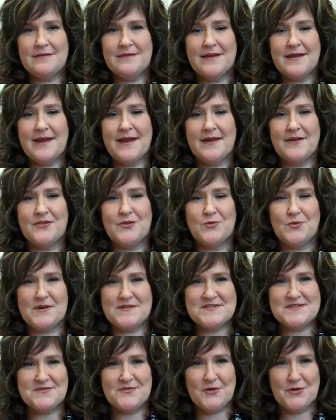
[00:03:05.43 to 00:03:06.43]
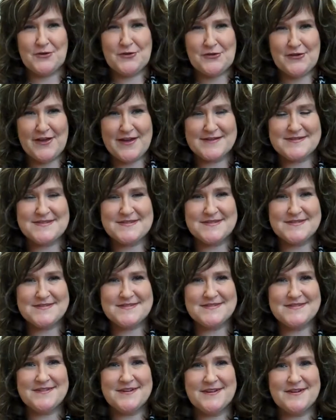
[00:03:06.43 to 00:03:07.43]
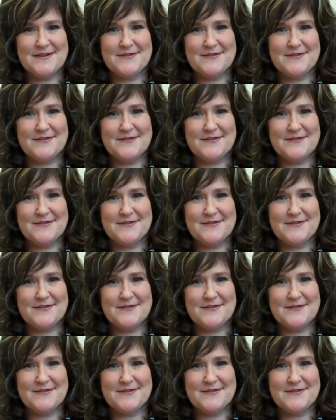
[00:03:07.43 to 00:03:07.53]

that had the rest of her classes